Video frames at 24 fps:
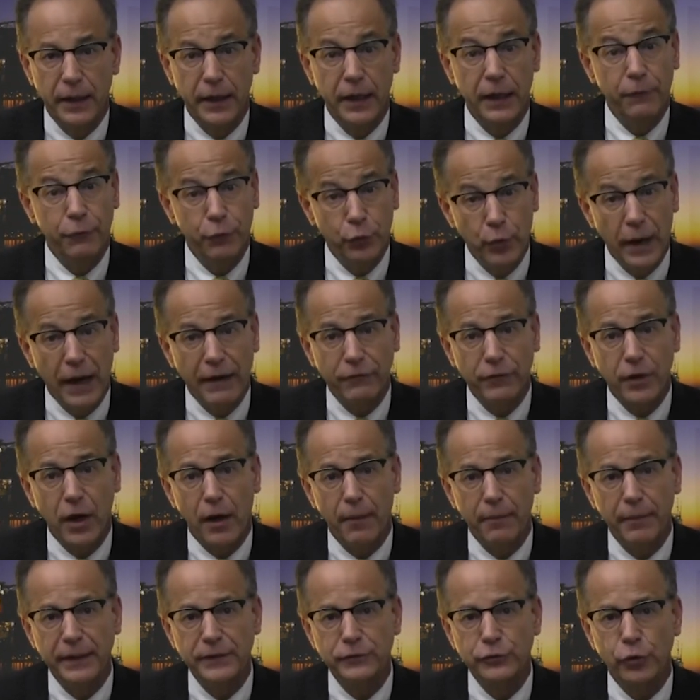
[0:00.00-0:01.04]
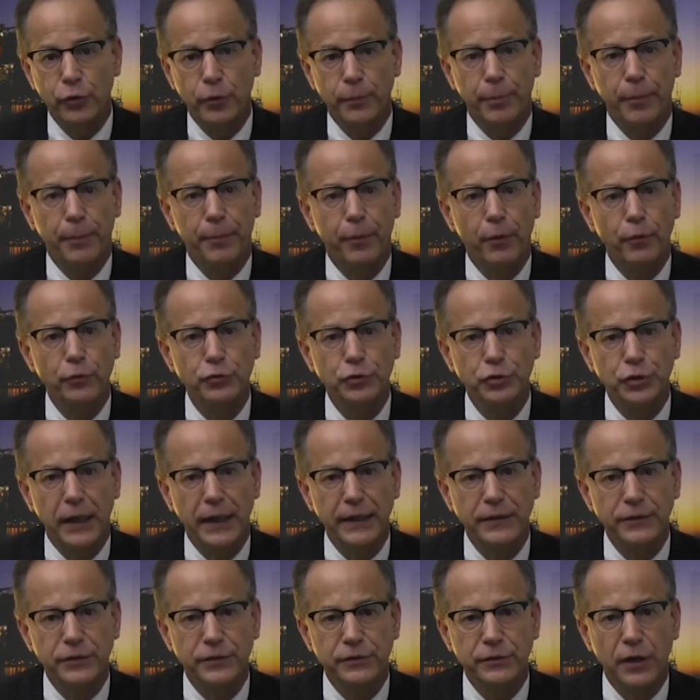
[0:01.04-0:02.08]
If you have comments on the proposed
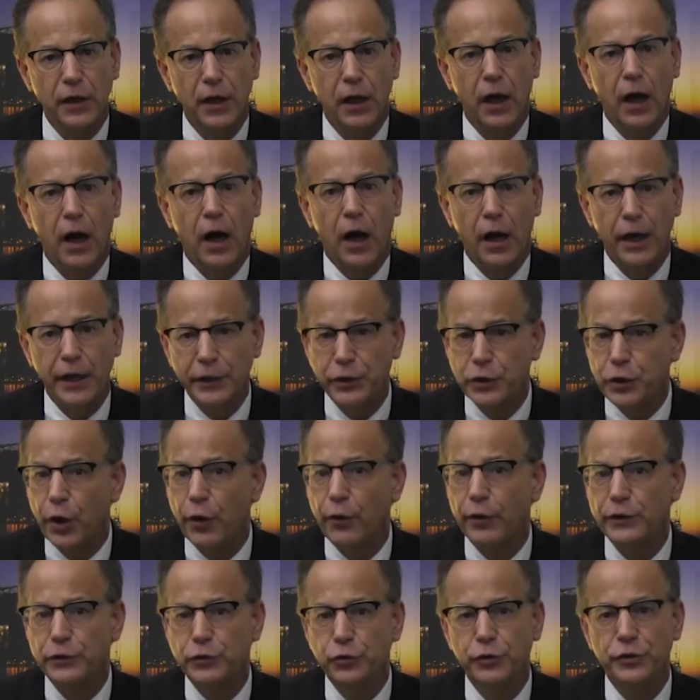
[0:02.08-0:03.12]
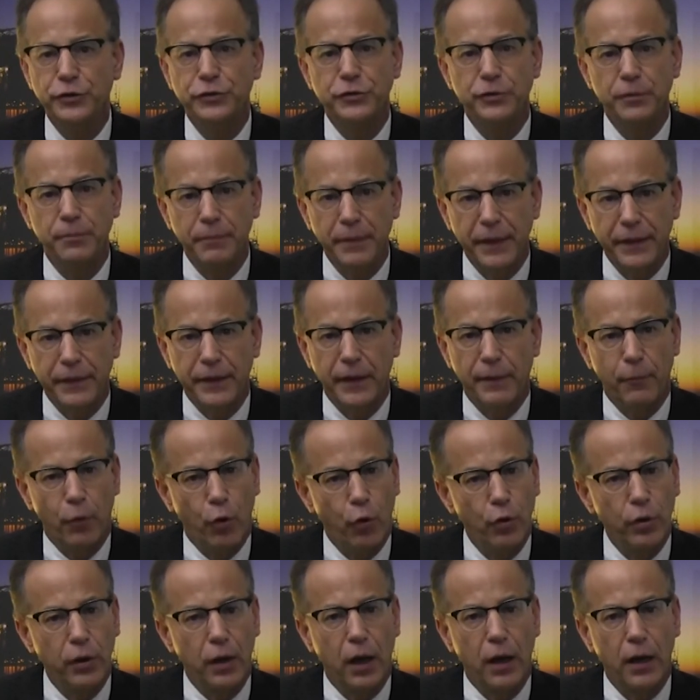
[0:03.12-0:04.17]
changes, I encourage you to submit them
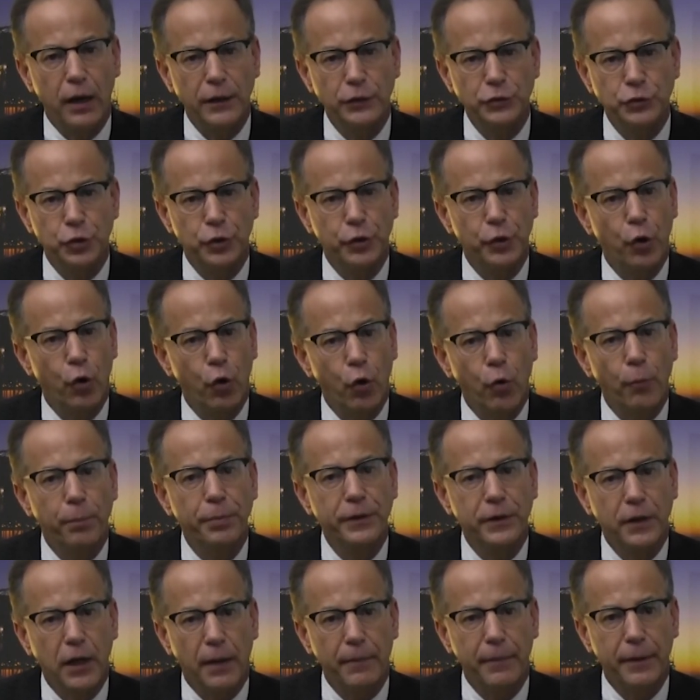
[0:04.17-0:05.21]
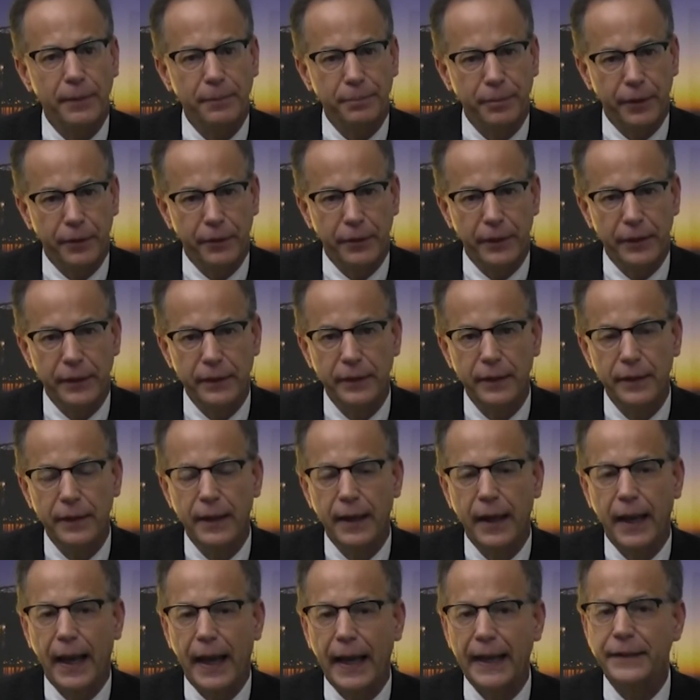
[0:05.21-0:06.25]
online during the open comment period
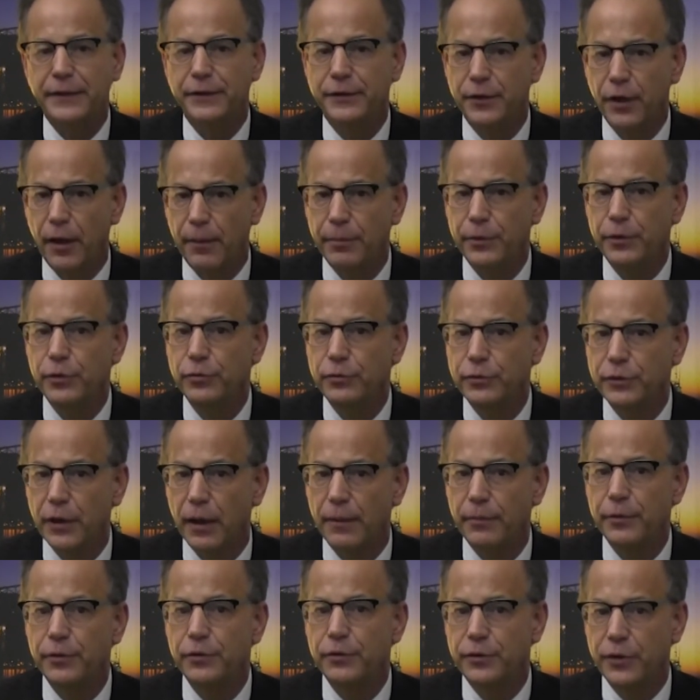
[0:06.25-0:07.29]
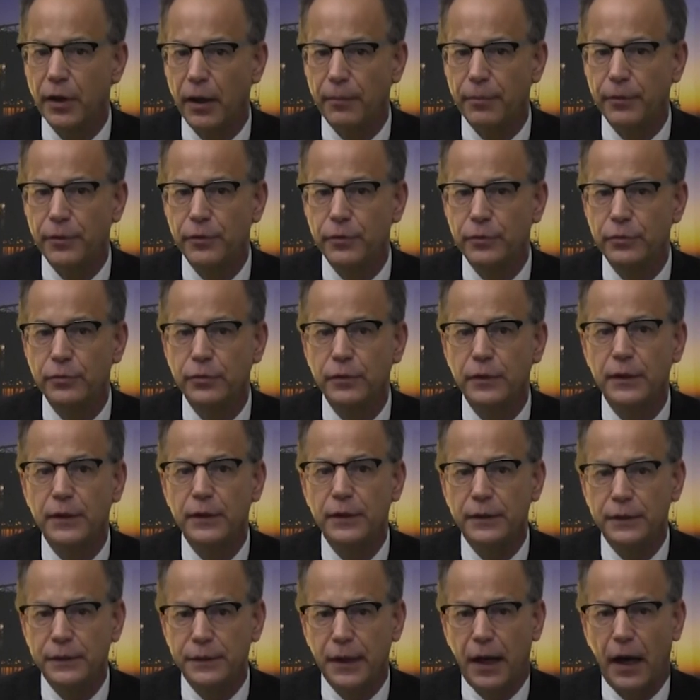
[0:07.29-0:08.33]
at
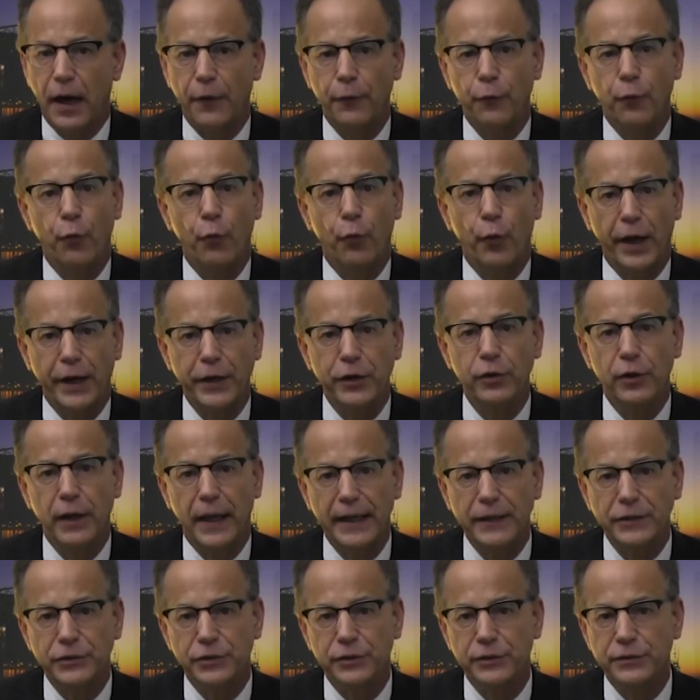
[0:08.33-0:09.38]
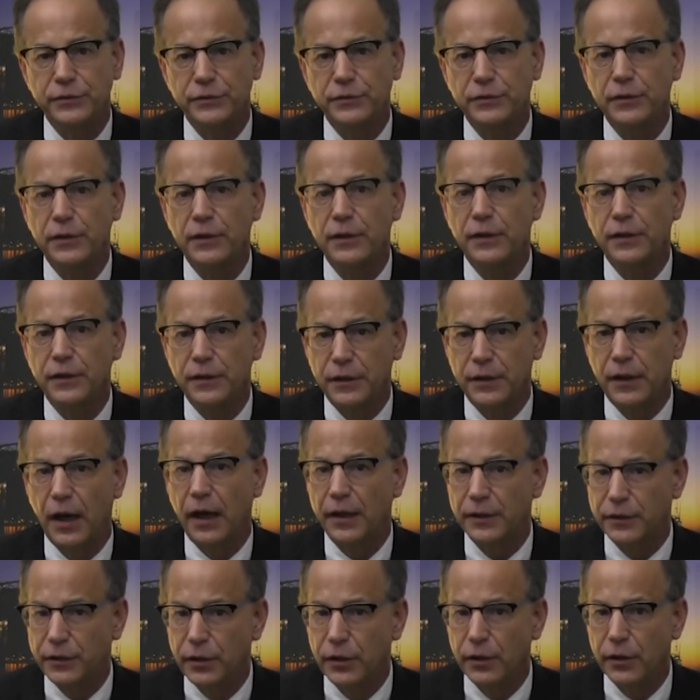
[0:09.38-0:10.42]

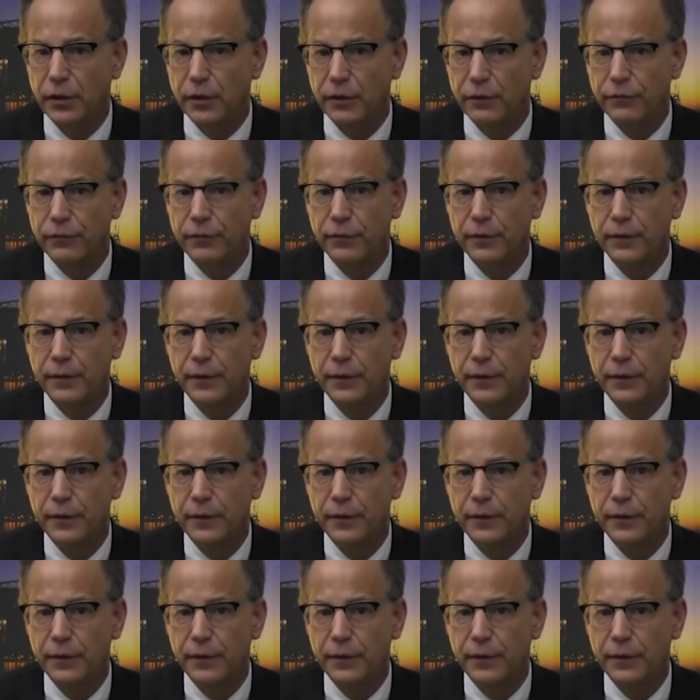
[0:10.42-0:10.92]
www.regulations.gov.